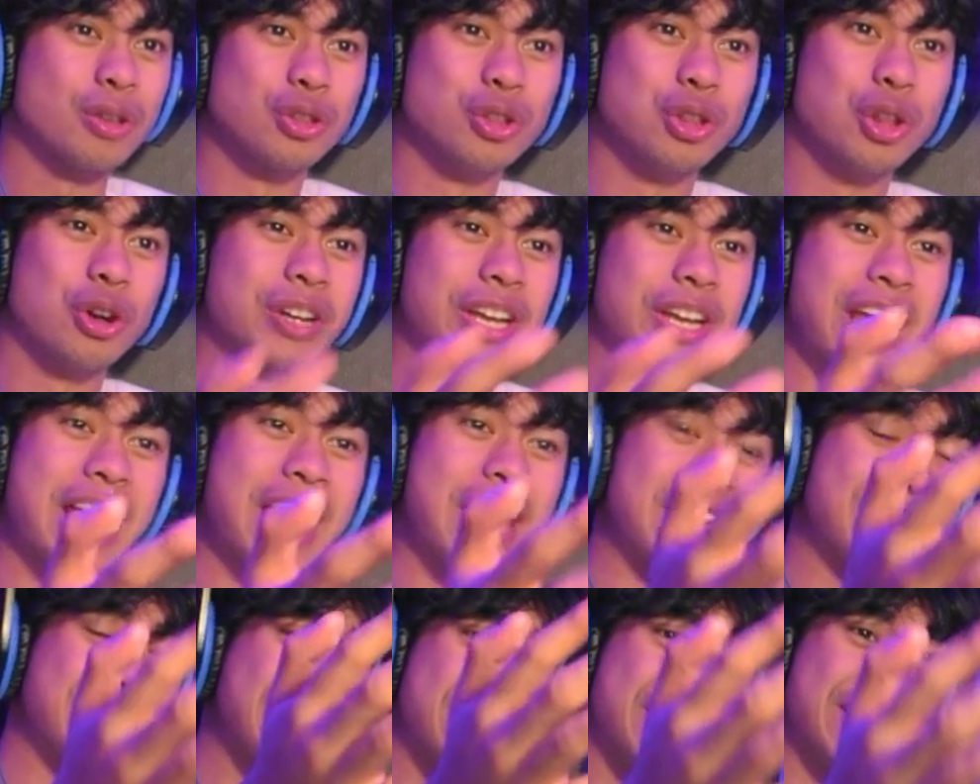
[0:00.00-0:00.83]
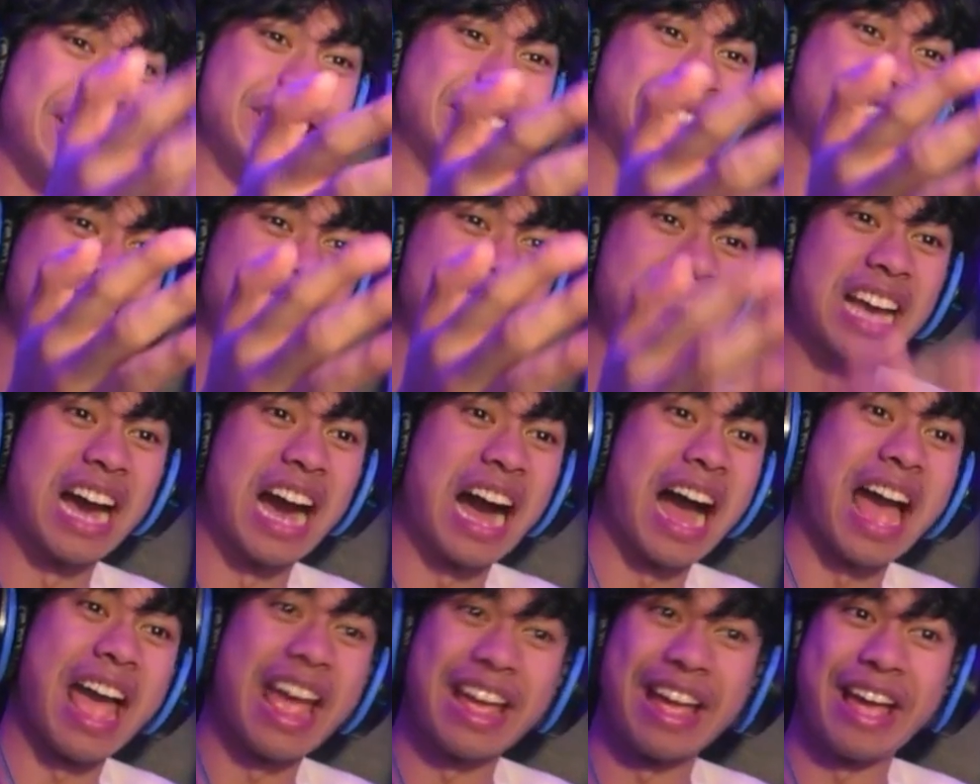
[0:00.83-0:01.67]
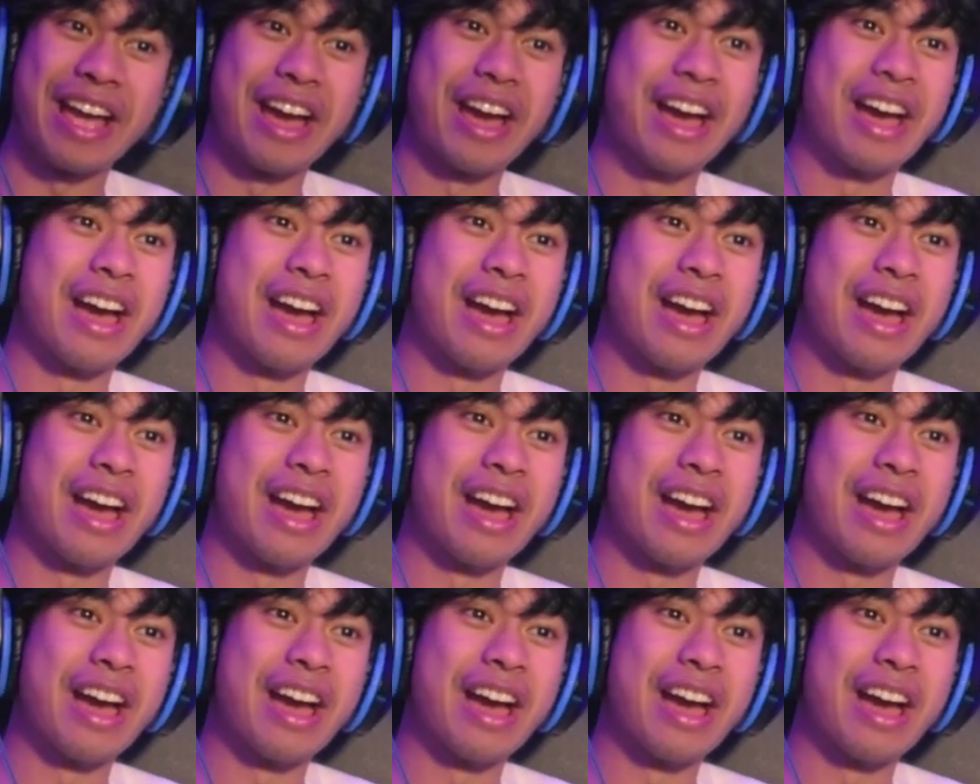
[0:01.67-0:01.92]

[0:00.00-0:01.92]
Look at this guy.